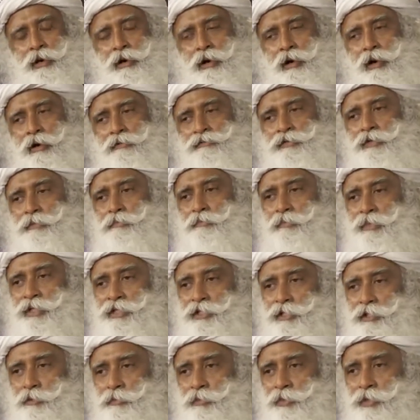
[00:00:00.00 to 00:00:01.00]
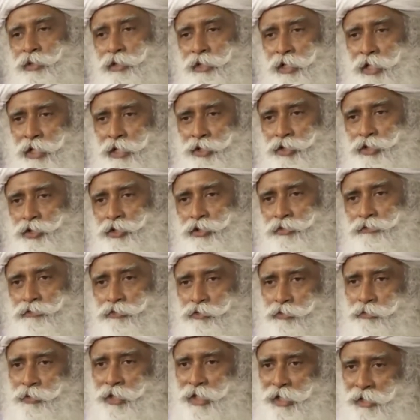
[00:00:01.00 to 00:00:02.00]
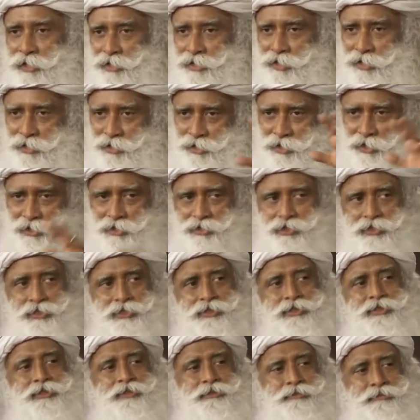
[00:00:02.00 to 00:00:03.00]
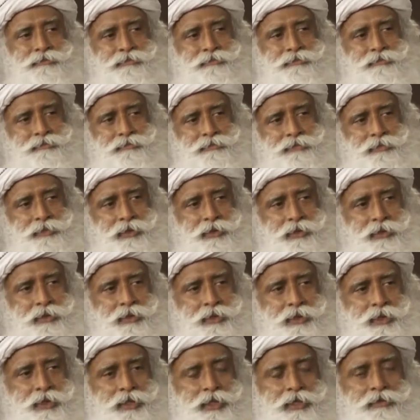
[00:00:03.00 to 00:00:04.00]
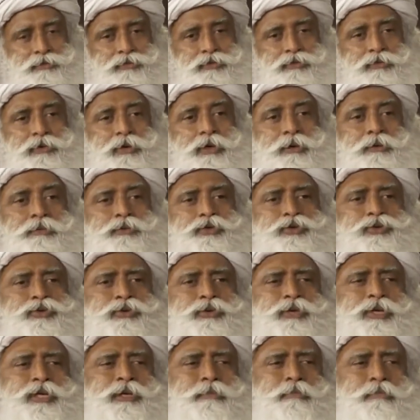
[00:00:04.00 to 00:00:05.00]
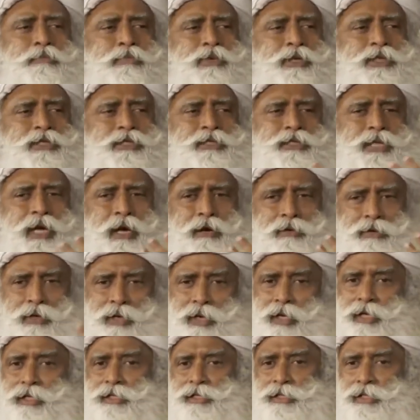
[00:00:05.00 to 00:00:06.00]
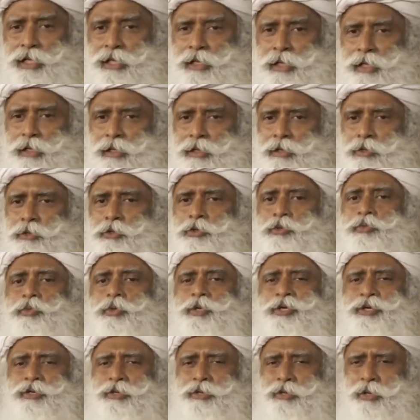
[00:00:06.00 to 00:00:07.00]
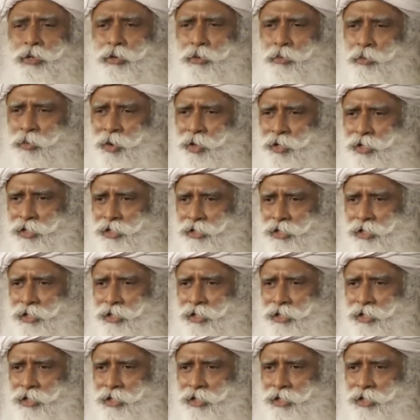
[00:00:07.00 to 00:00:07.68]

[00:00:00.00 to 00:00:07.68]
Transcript: of the miserable nature of human existence. If you are truly blissed out and ecstatic, you wouldn't know what is a